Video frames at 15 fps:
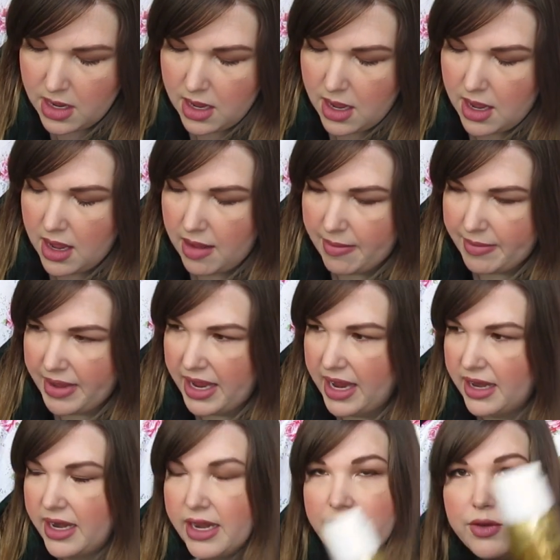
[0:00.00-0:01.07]

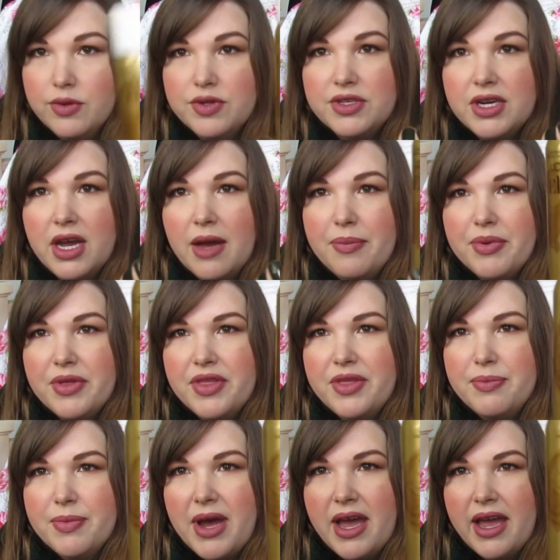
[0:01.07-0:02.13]
And I used up
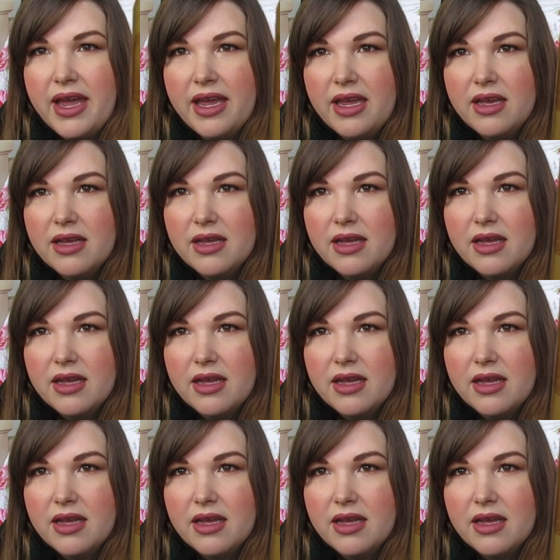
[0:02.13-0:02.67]
my